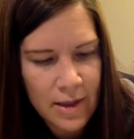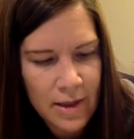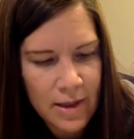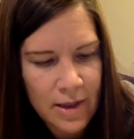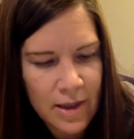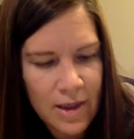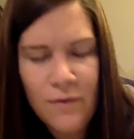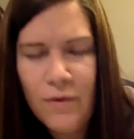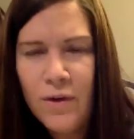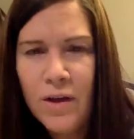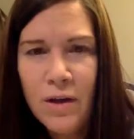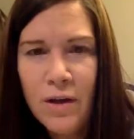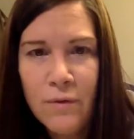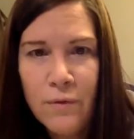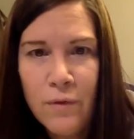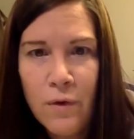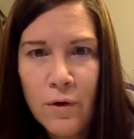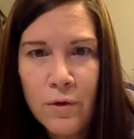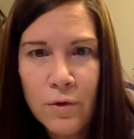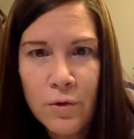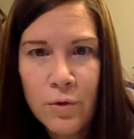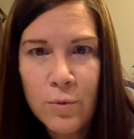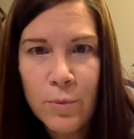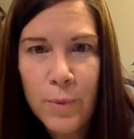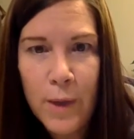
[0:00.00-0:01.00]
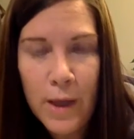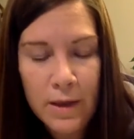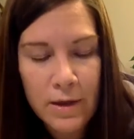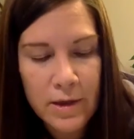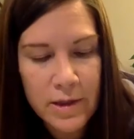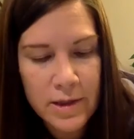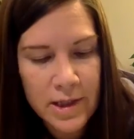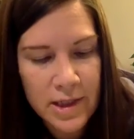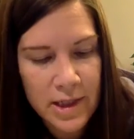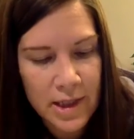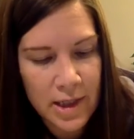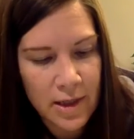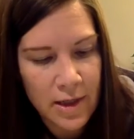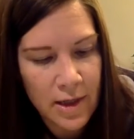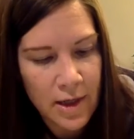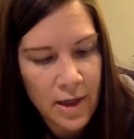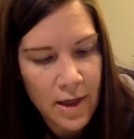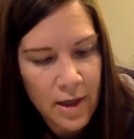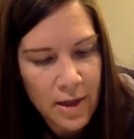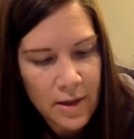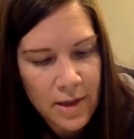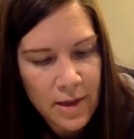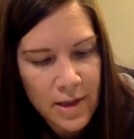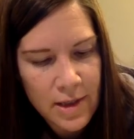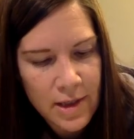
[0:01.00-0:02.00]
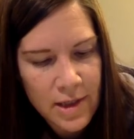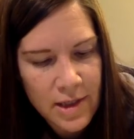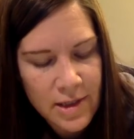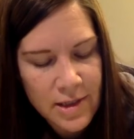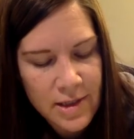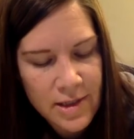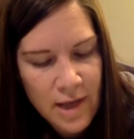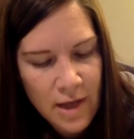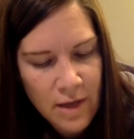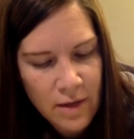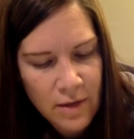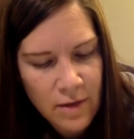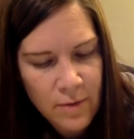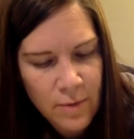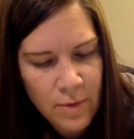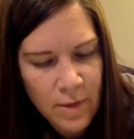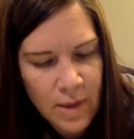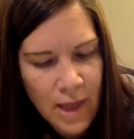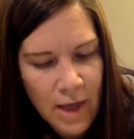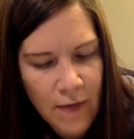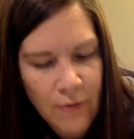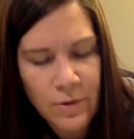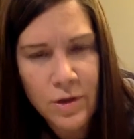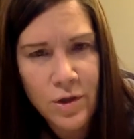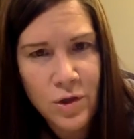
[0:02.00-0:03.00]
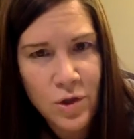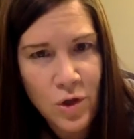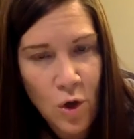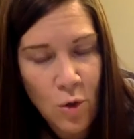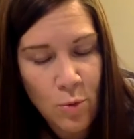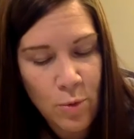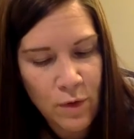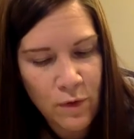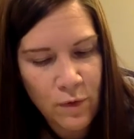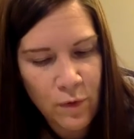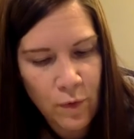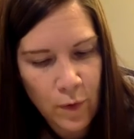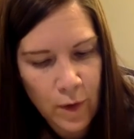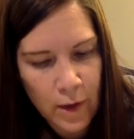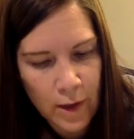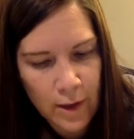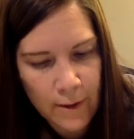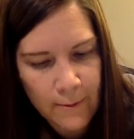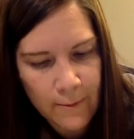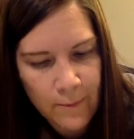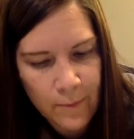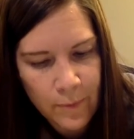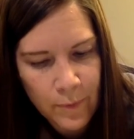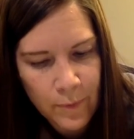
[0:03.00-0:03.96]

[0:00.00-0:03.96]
giving a vulnerability that he seldom allowed to show before.